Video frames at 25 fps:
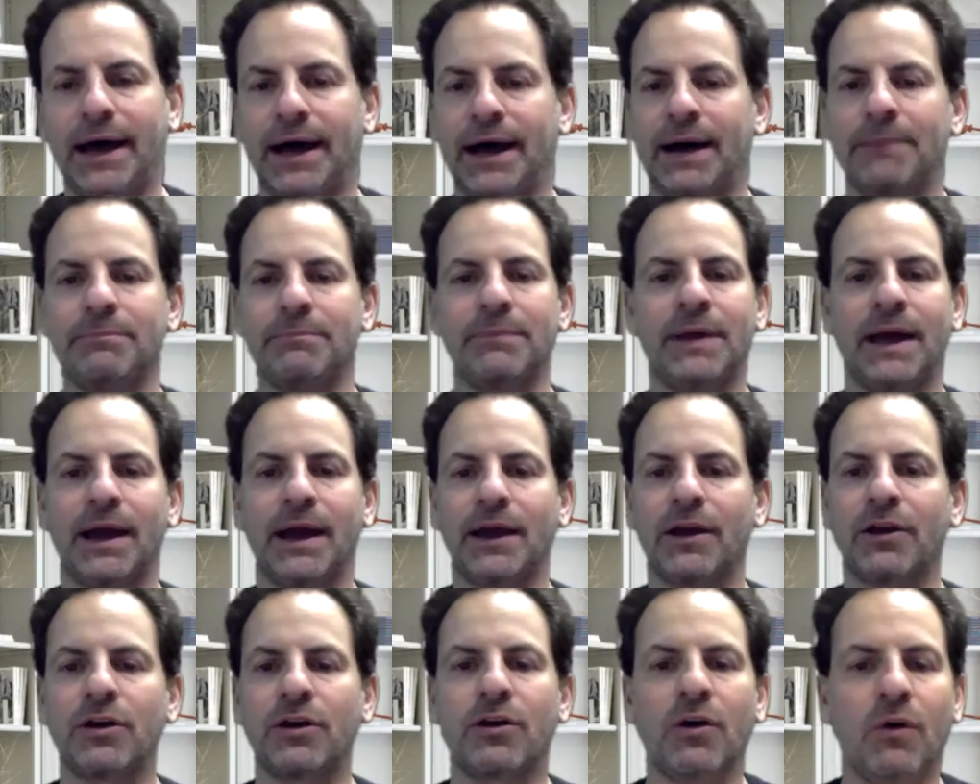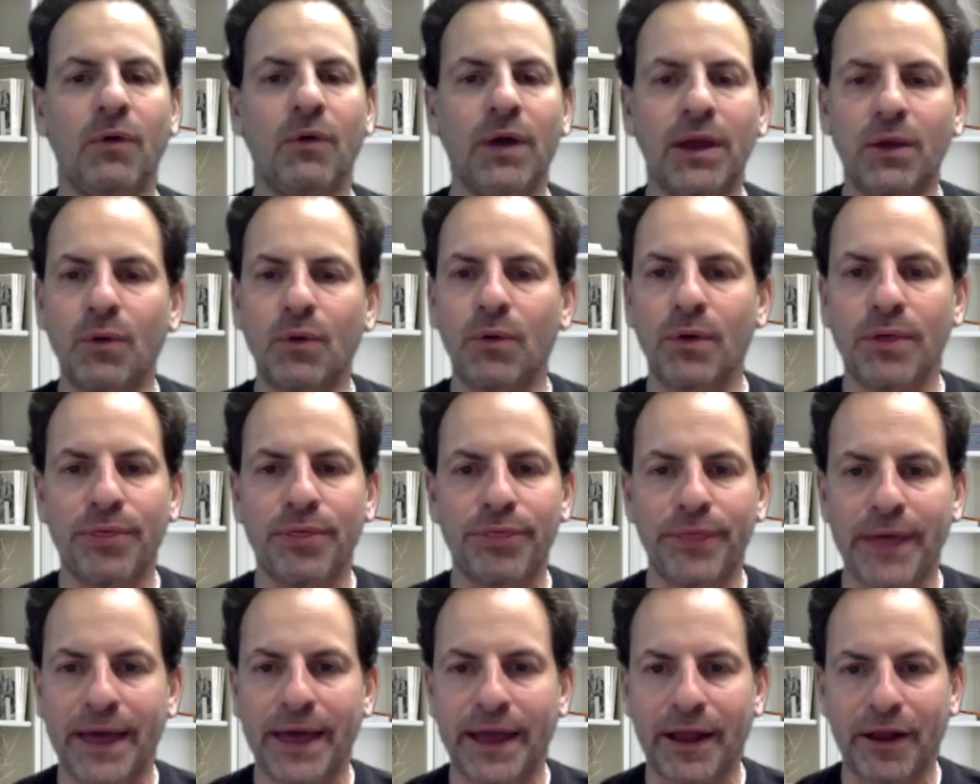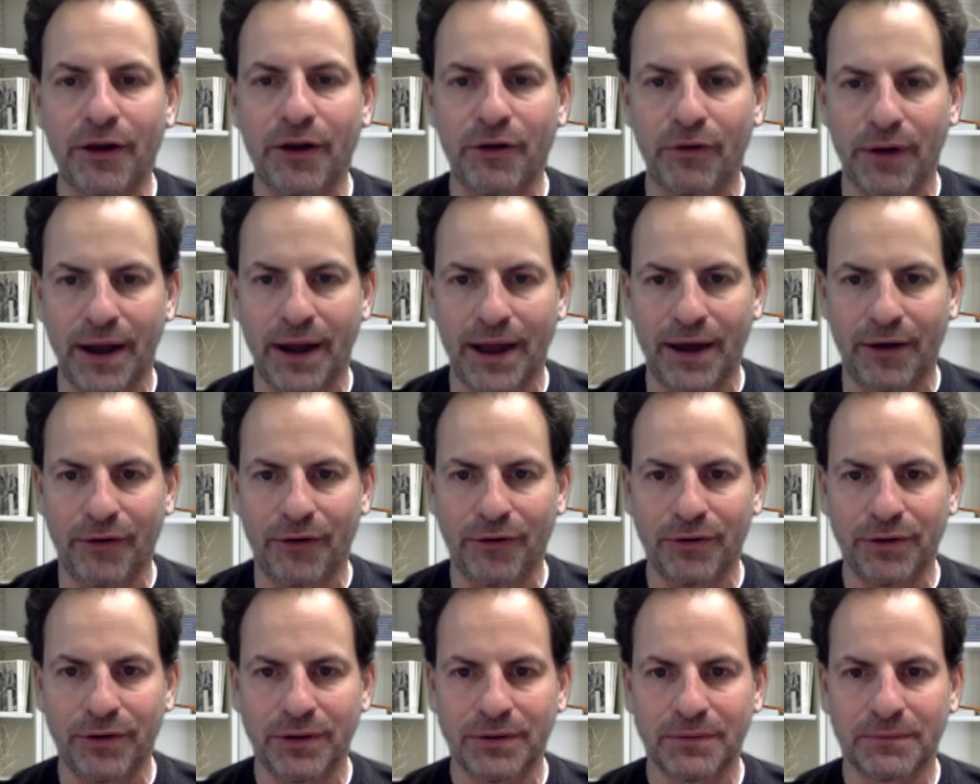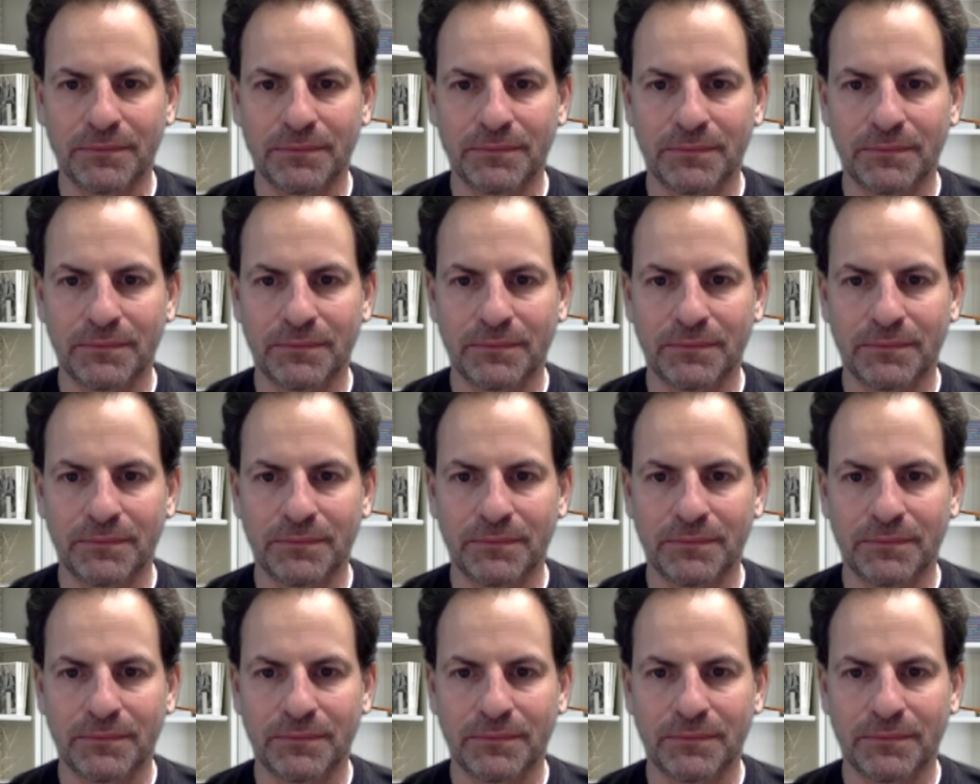I'm not going with that crowd.